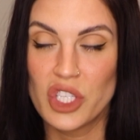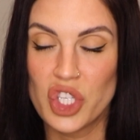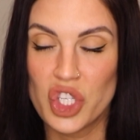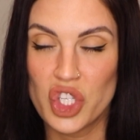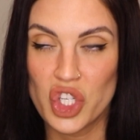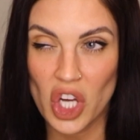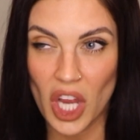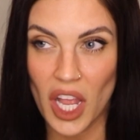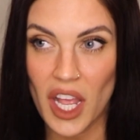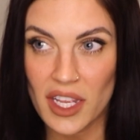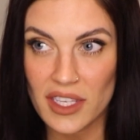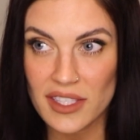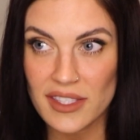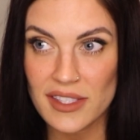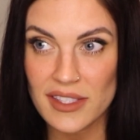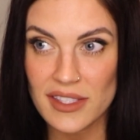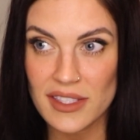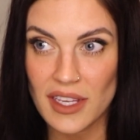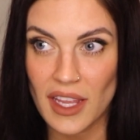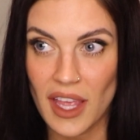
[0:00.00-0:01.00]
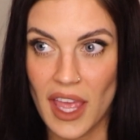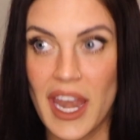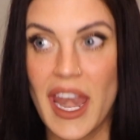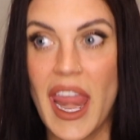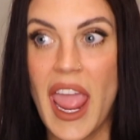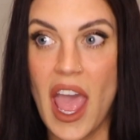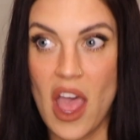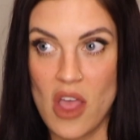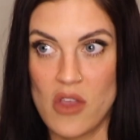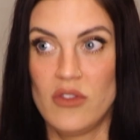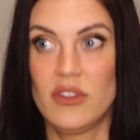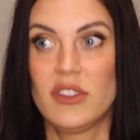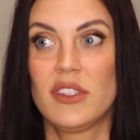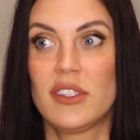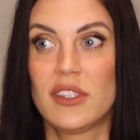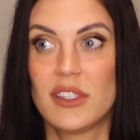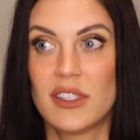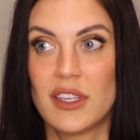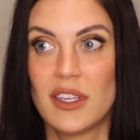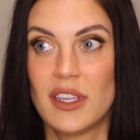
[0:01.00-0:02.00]
just
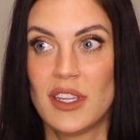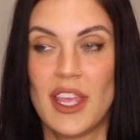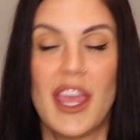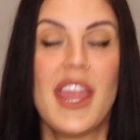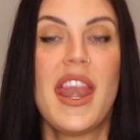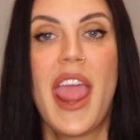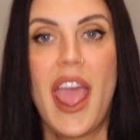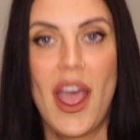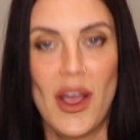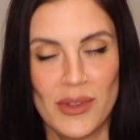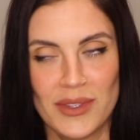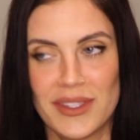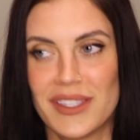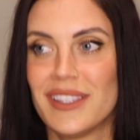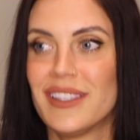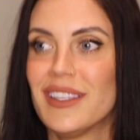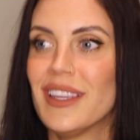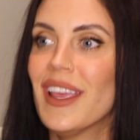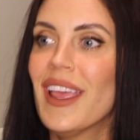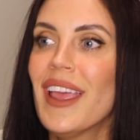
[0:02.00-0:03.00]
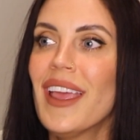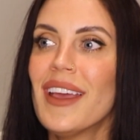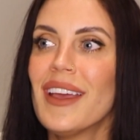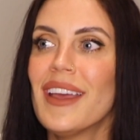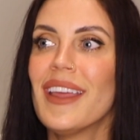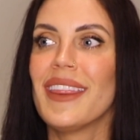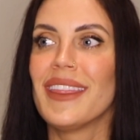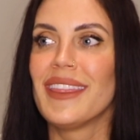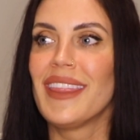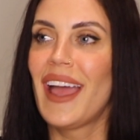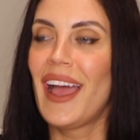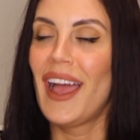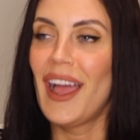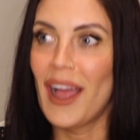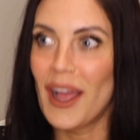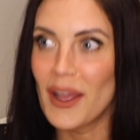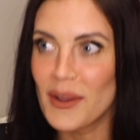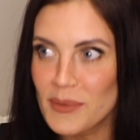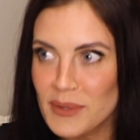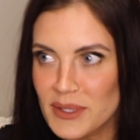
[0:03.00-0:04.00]
announced that
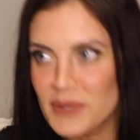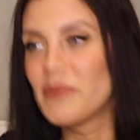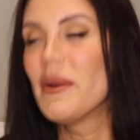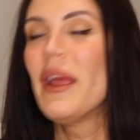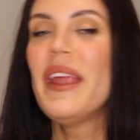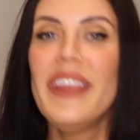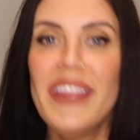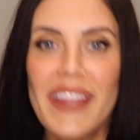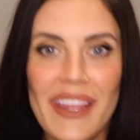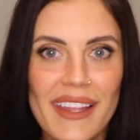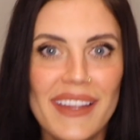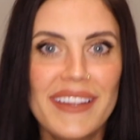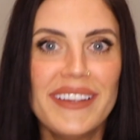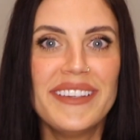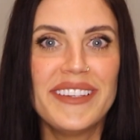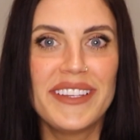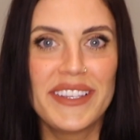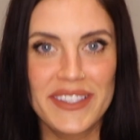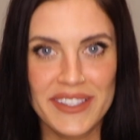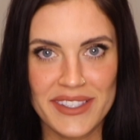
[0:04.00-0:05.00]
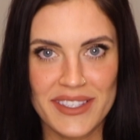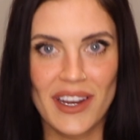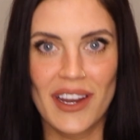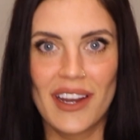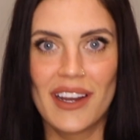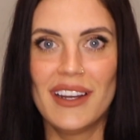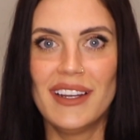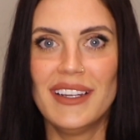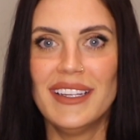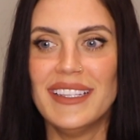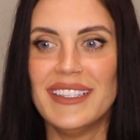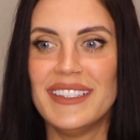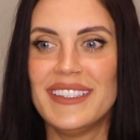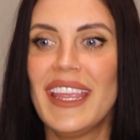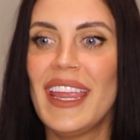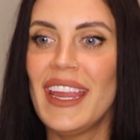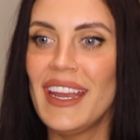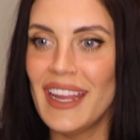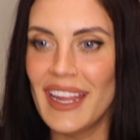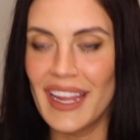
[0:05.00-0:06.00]
I was ready to start
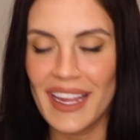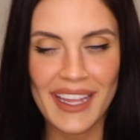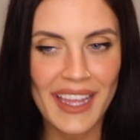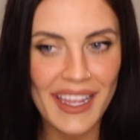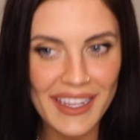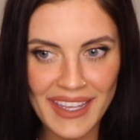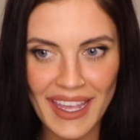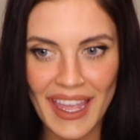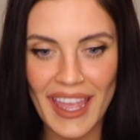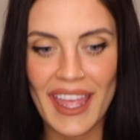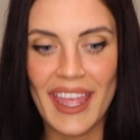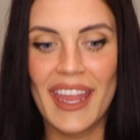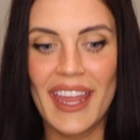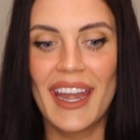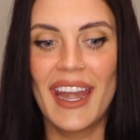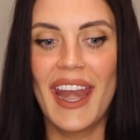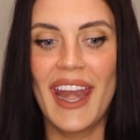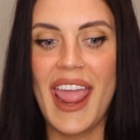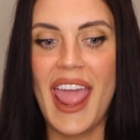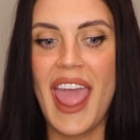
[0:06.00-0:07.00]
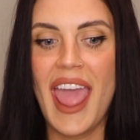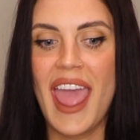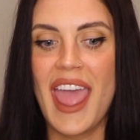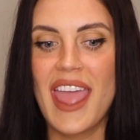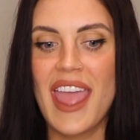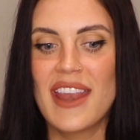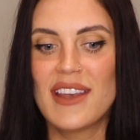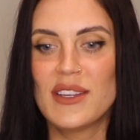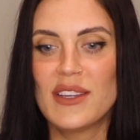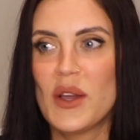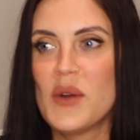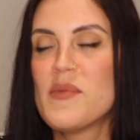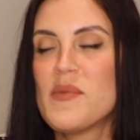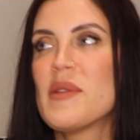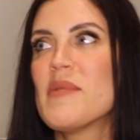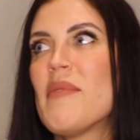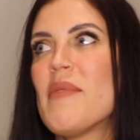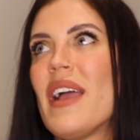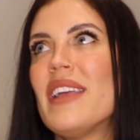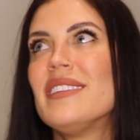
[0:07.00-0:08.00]
dating again and
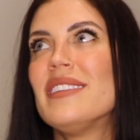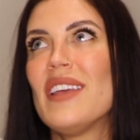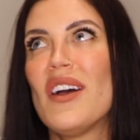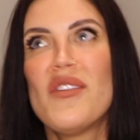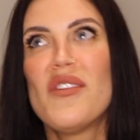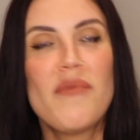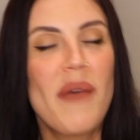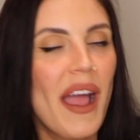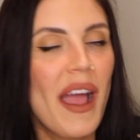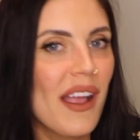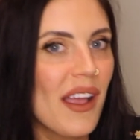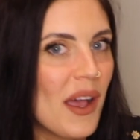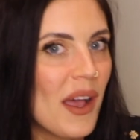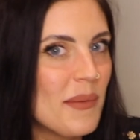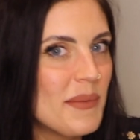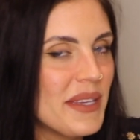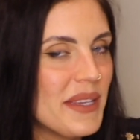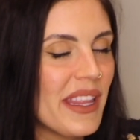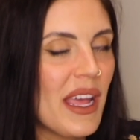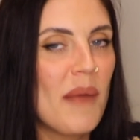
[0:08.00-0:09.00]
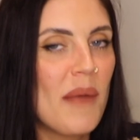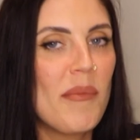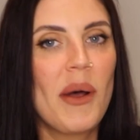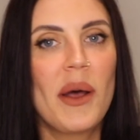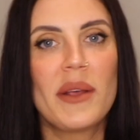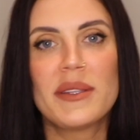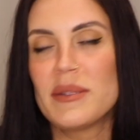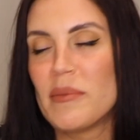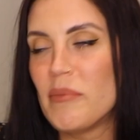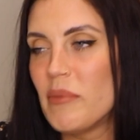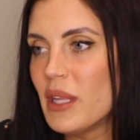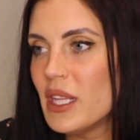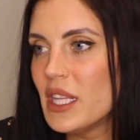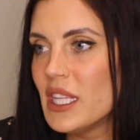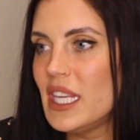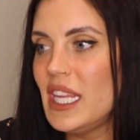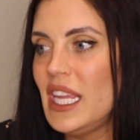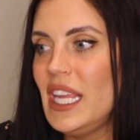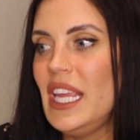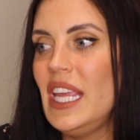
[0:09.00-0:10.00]
open myself back up to that
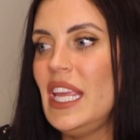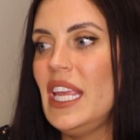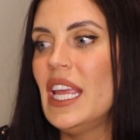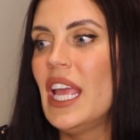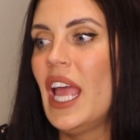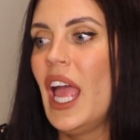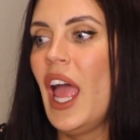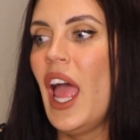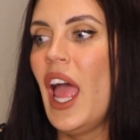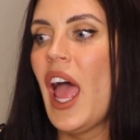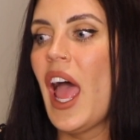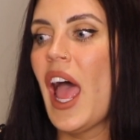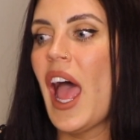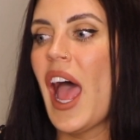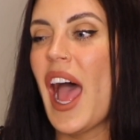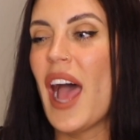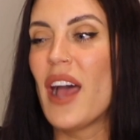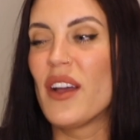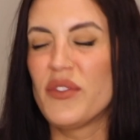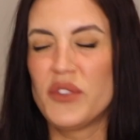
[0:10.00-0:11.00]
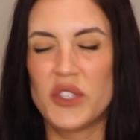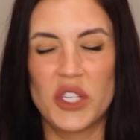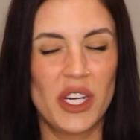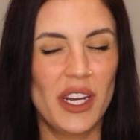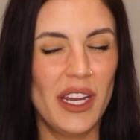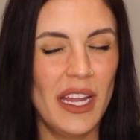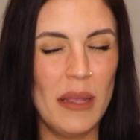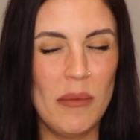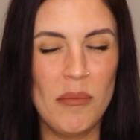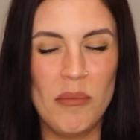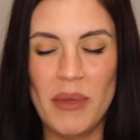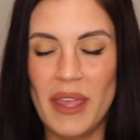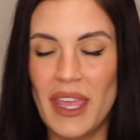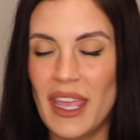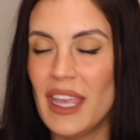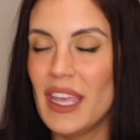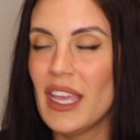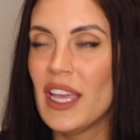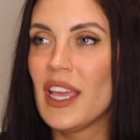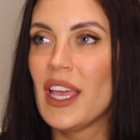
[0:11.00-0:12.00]
possibility after it
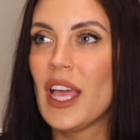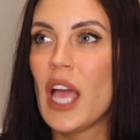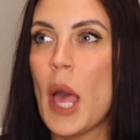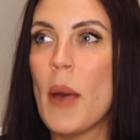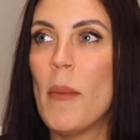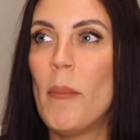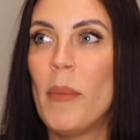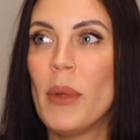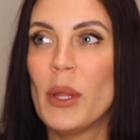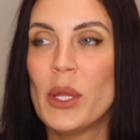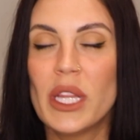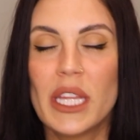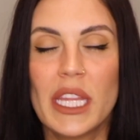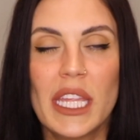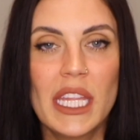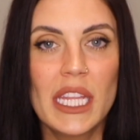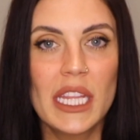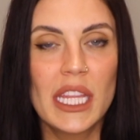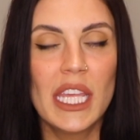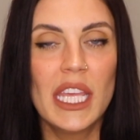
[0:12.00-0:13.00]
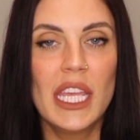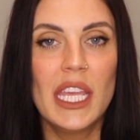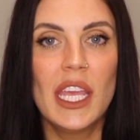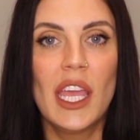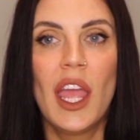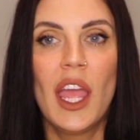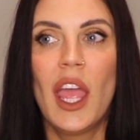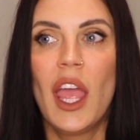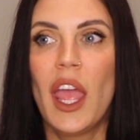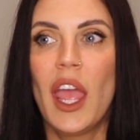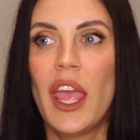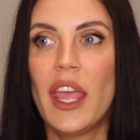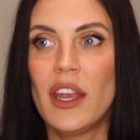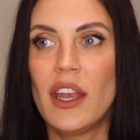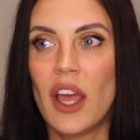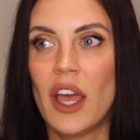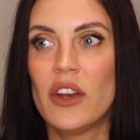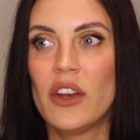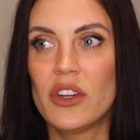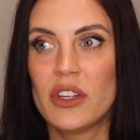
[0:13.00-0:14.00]
being completely and
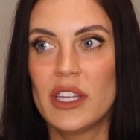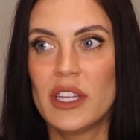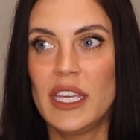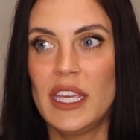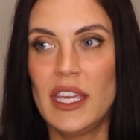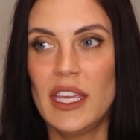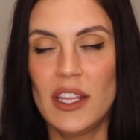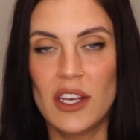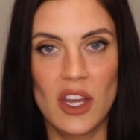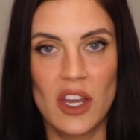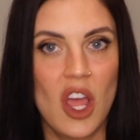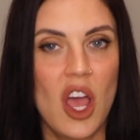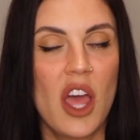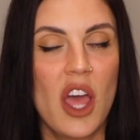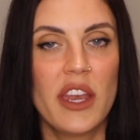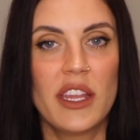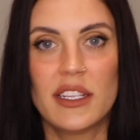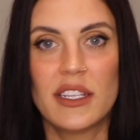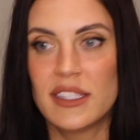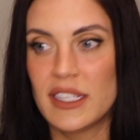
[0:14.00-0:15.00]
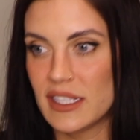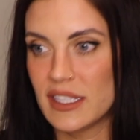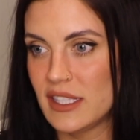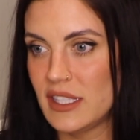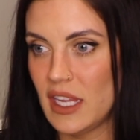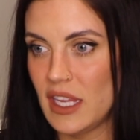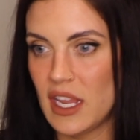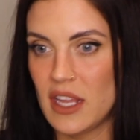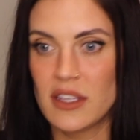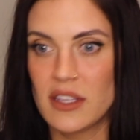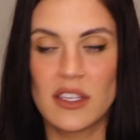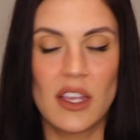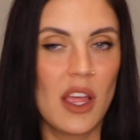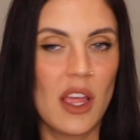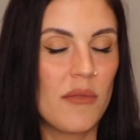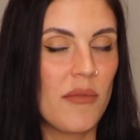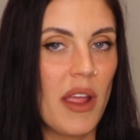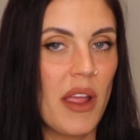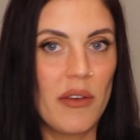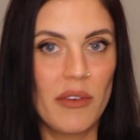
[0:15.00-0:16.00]
utterly non-existent
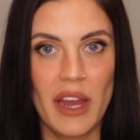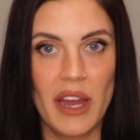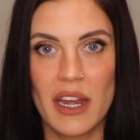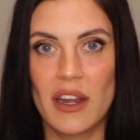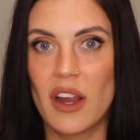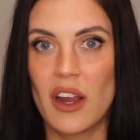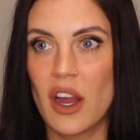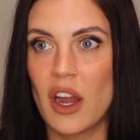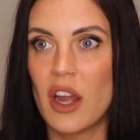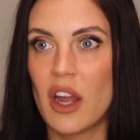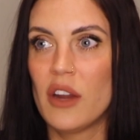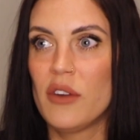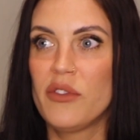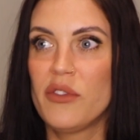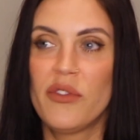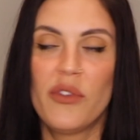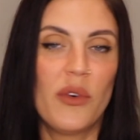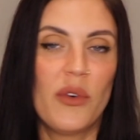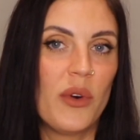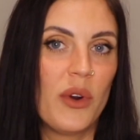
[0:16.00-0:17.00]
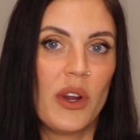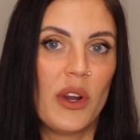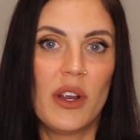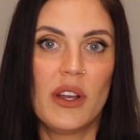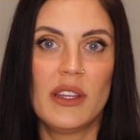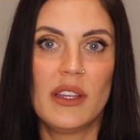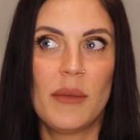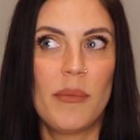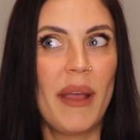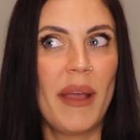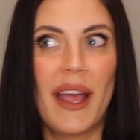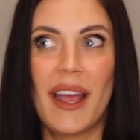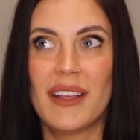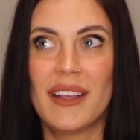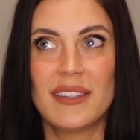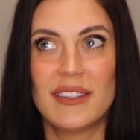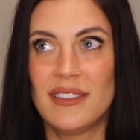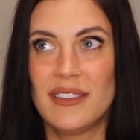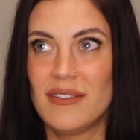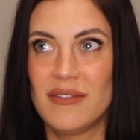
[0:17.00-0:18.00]
on my radar for the
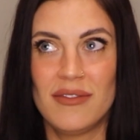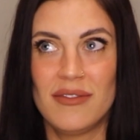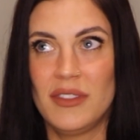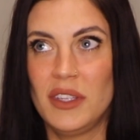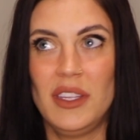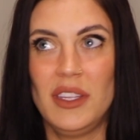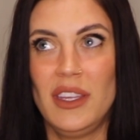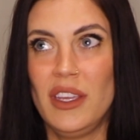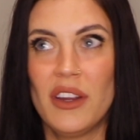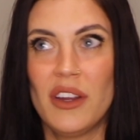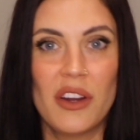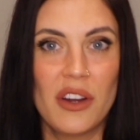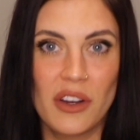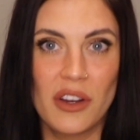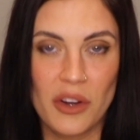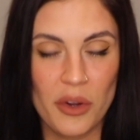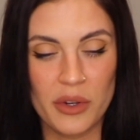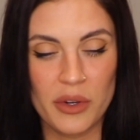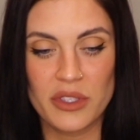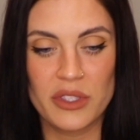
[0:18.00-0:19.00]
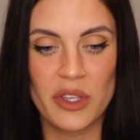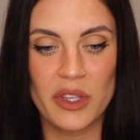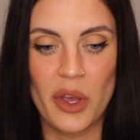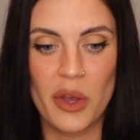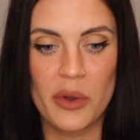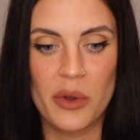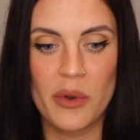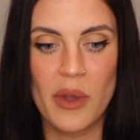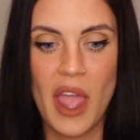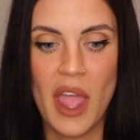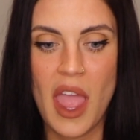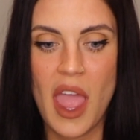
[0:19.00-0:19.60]
past year or so.